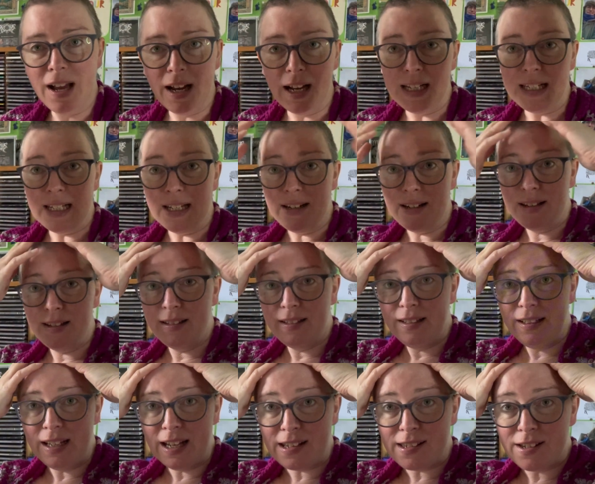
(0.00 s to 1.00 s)
I did
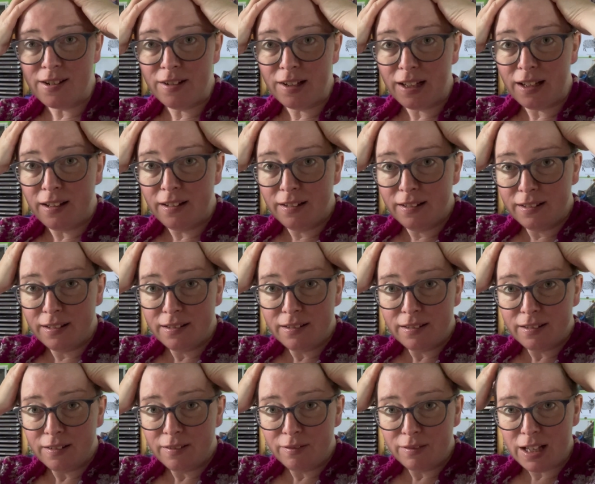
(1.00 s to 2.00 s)
yesterday,
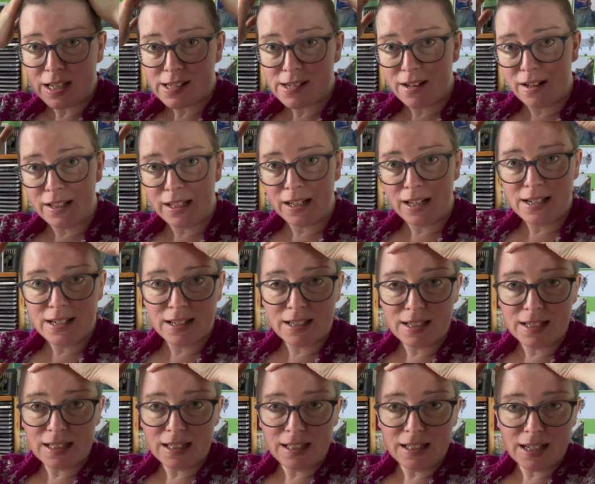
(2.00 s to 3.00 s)
that's the other thing I
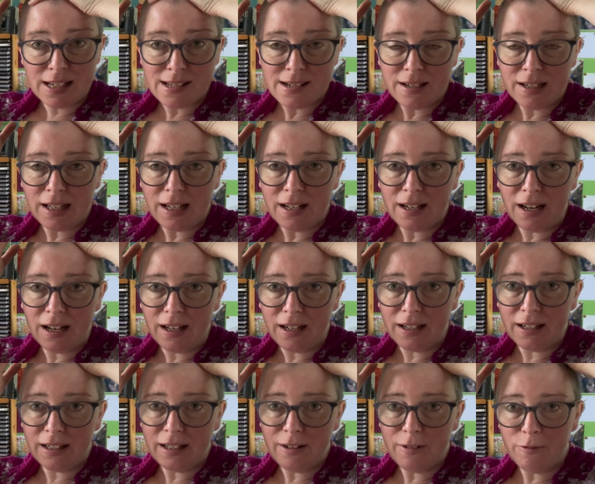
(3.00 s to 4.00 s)
done yesterday,
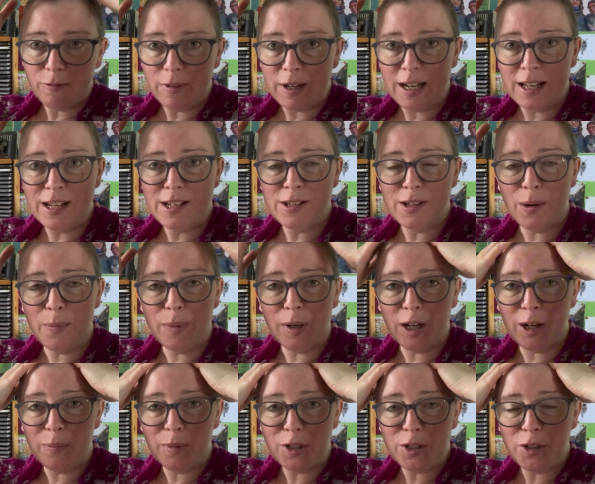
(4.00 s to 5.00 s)
I went into a
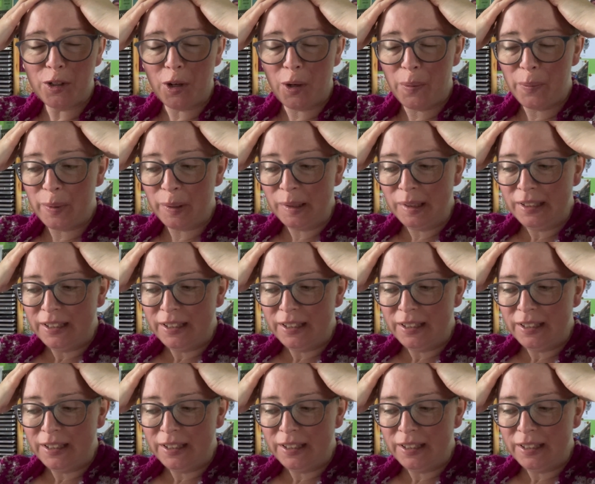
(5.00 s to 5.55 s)
barber shop